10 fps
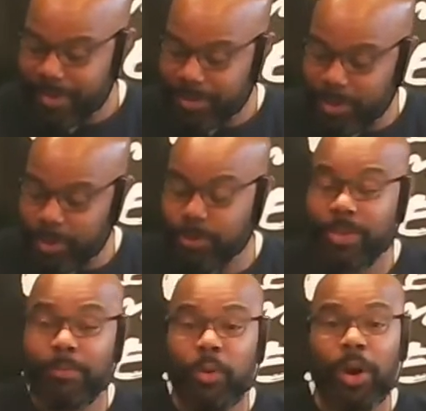use to
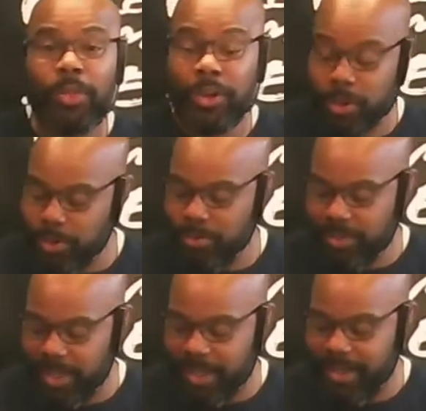boil the noodles
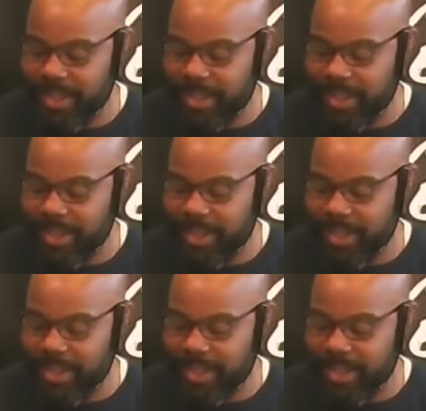in